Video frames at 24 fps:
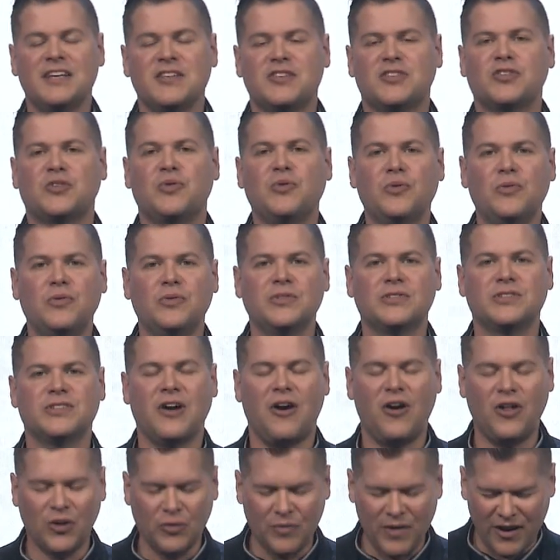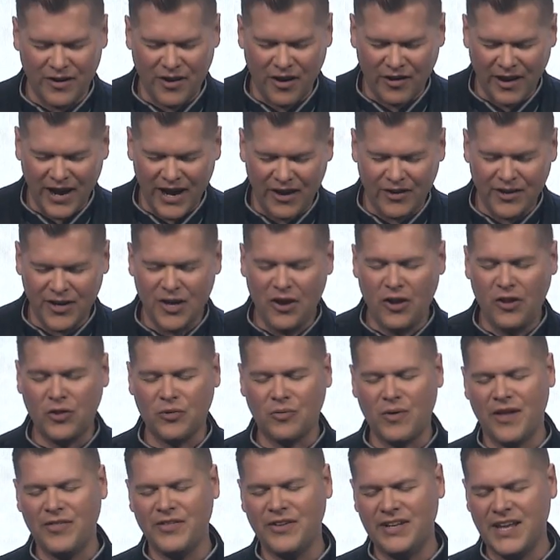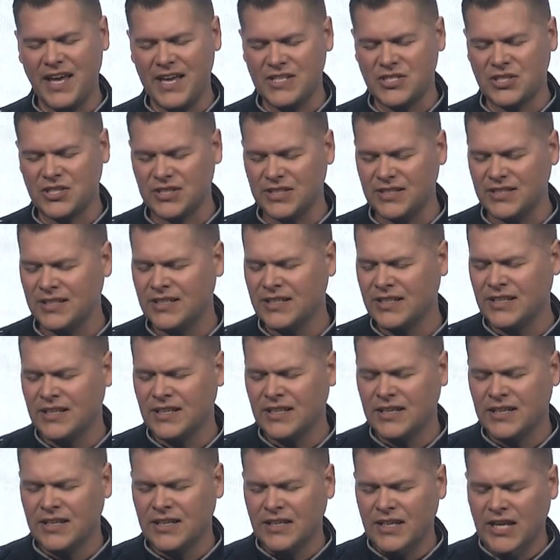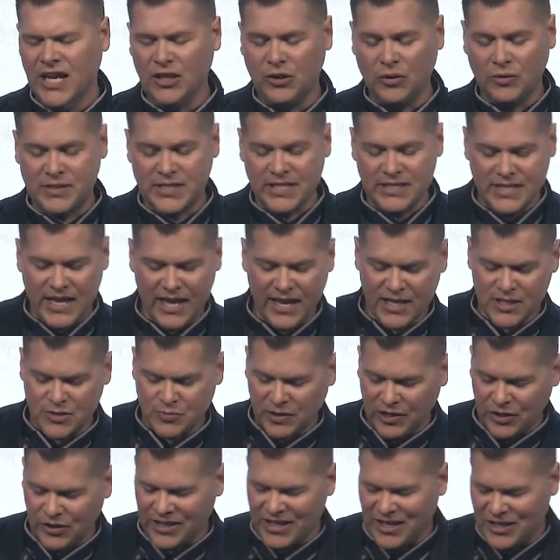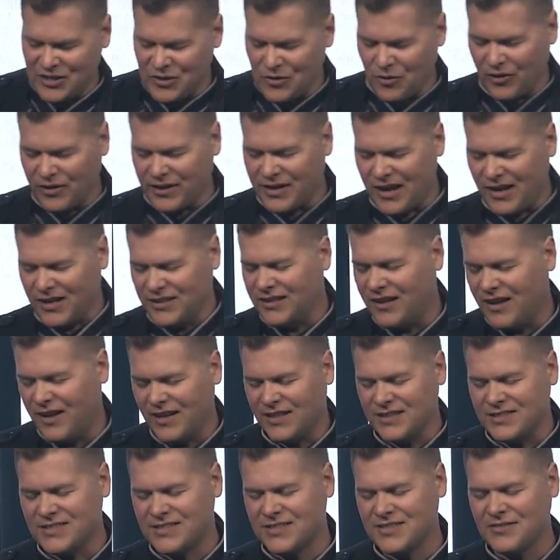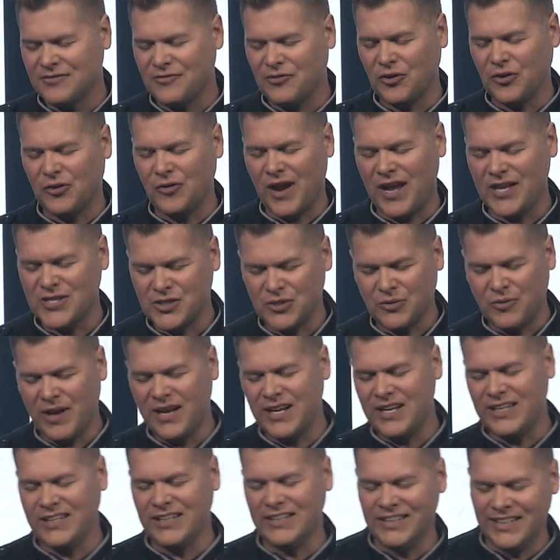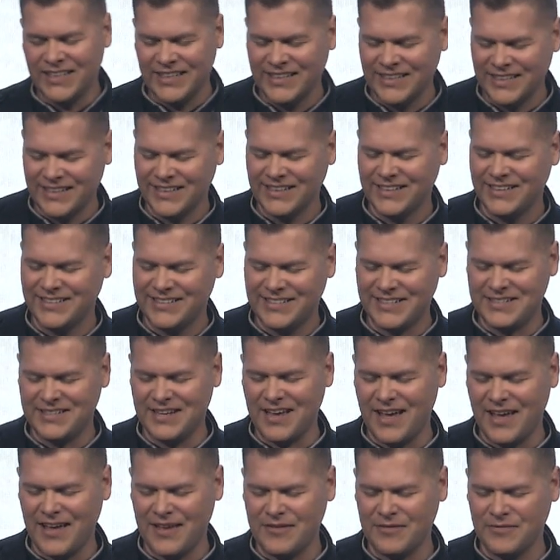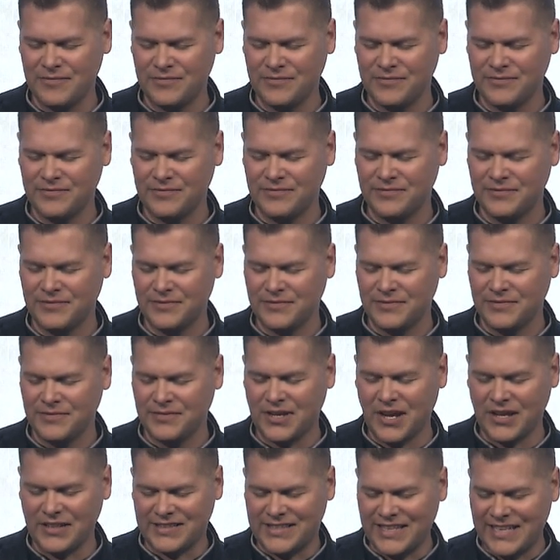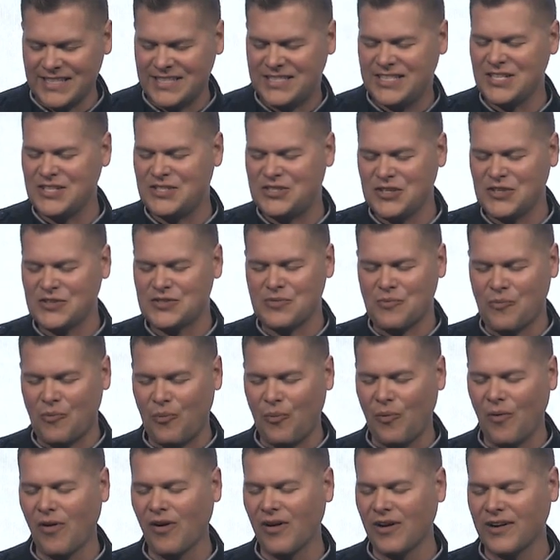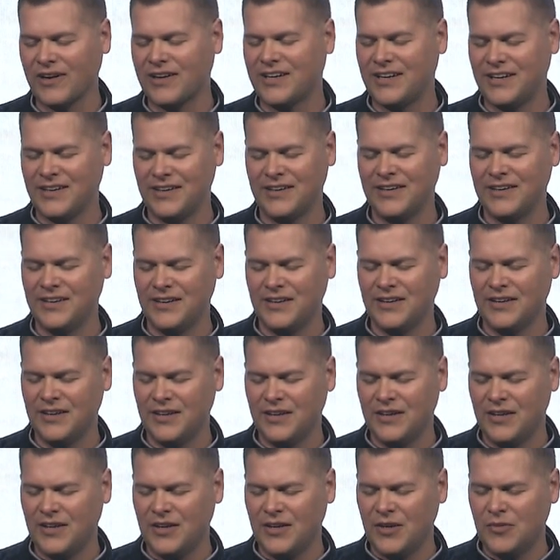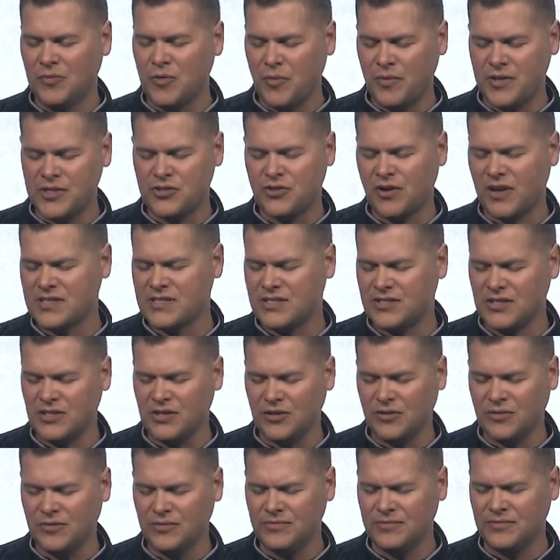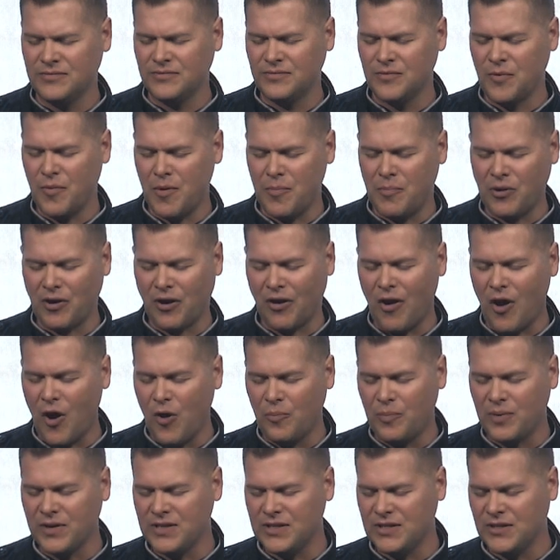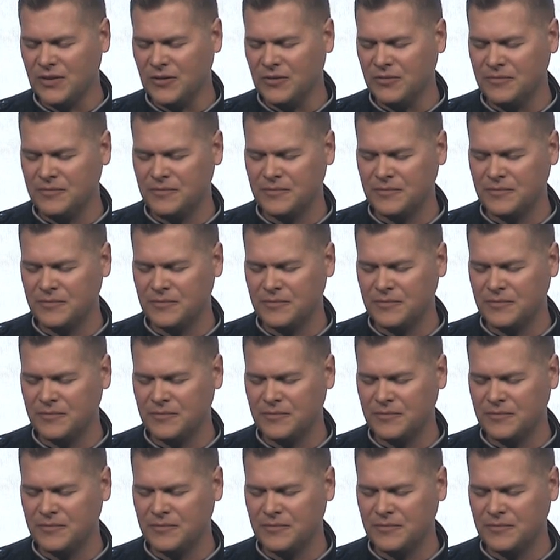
at schools all around our area, all around the nation. And Lord, today, as we look at your guidelines for graduating today, God, things that just work when we trust you, when we put our hope in you.